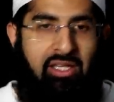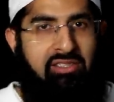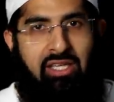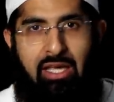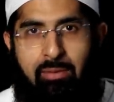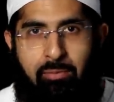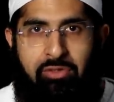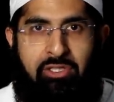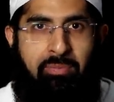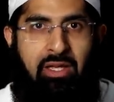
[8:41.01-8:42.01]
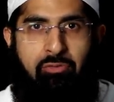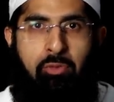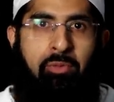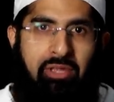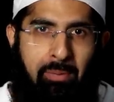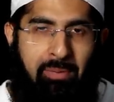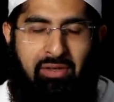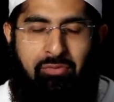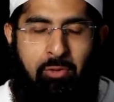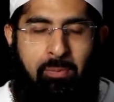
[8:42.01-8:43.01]
let's get him on this platform or that
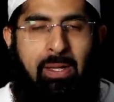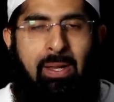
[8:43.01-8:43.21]
platform.